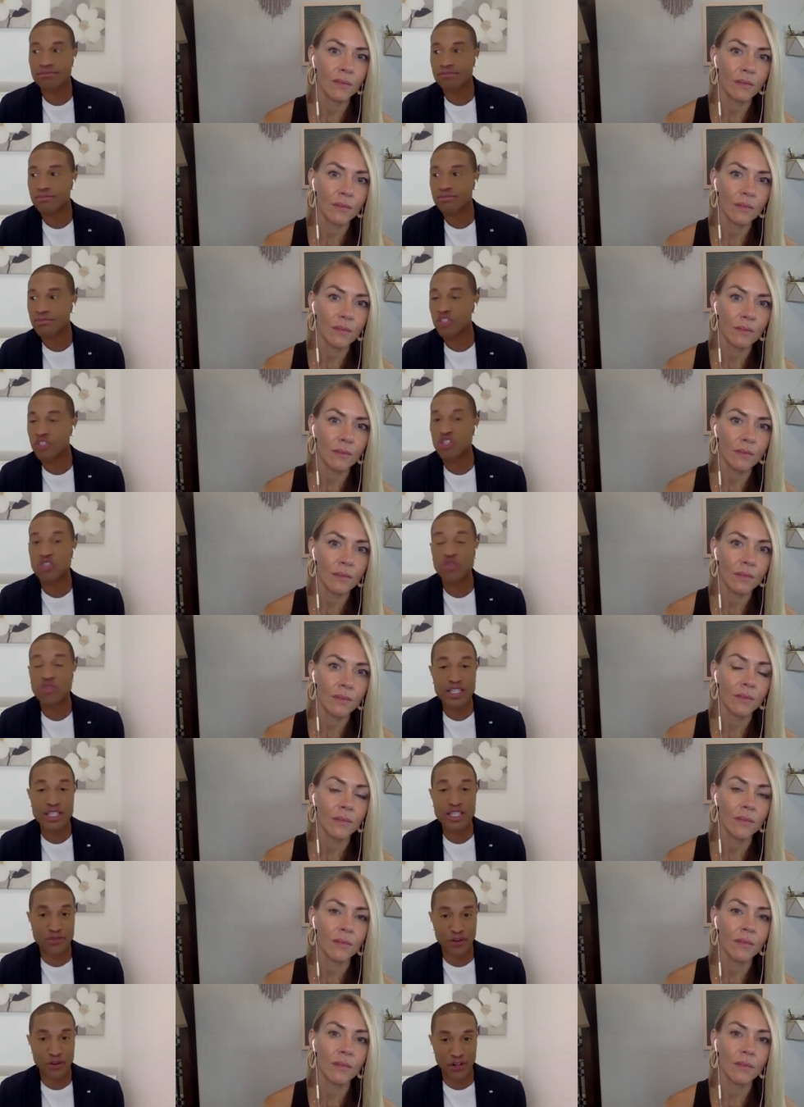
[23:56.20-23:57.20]

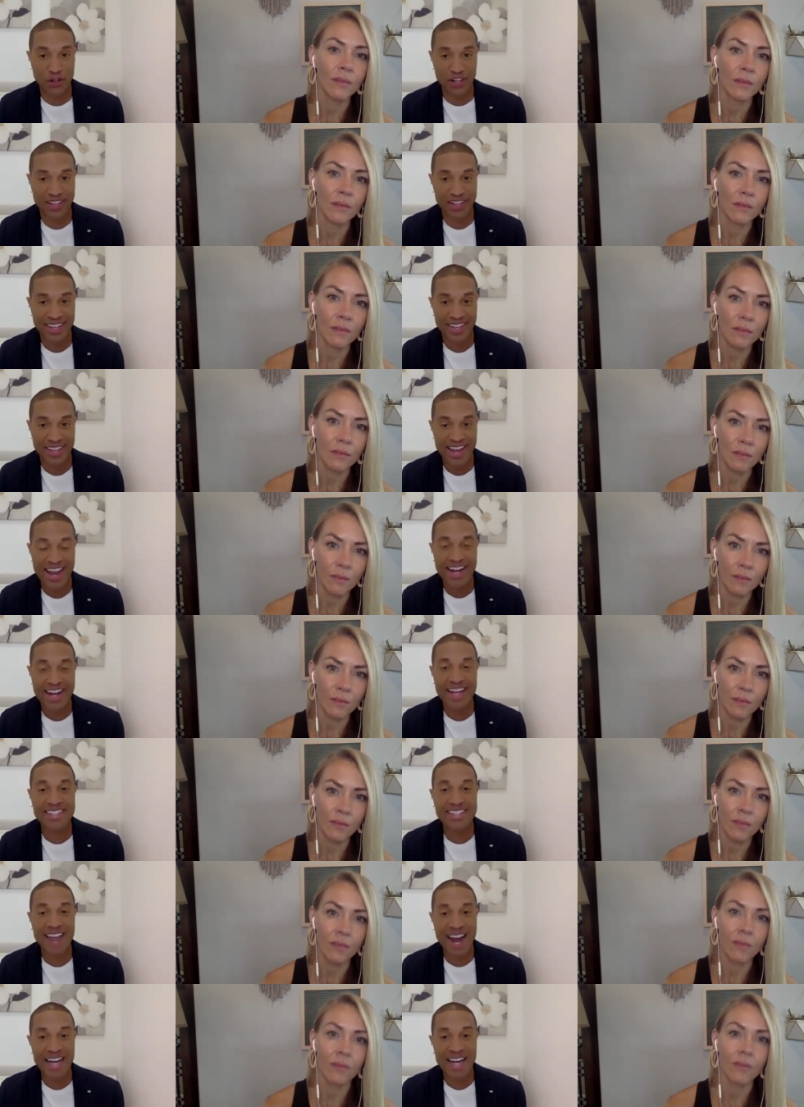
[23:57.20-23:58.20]
Speaker 1: stressful and
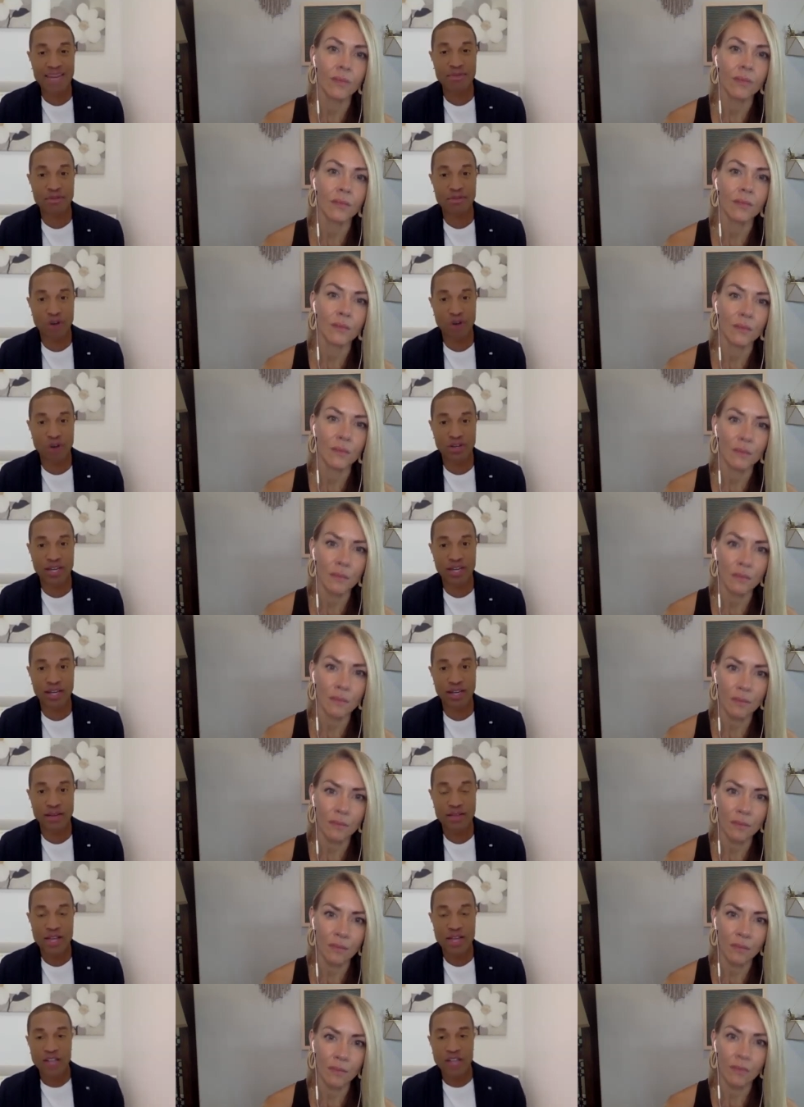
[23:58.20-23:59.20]
anxiety-provoking.
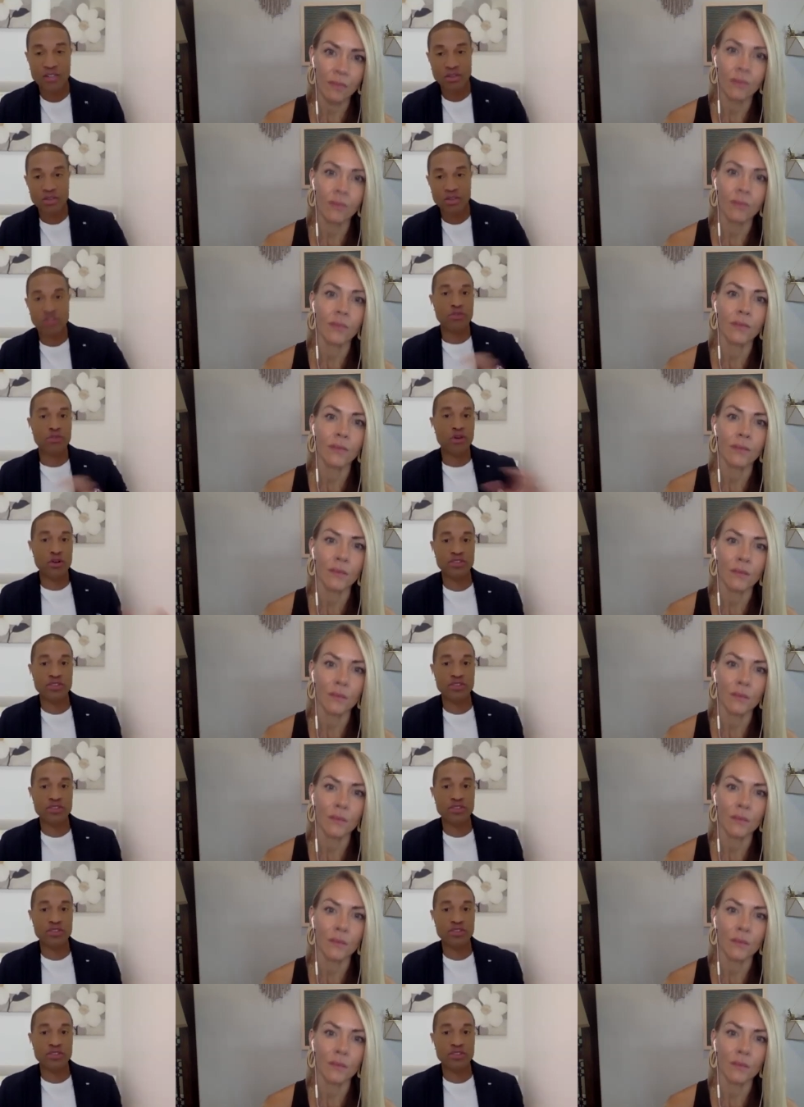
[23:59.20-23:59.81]
And so there's a third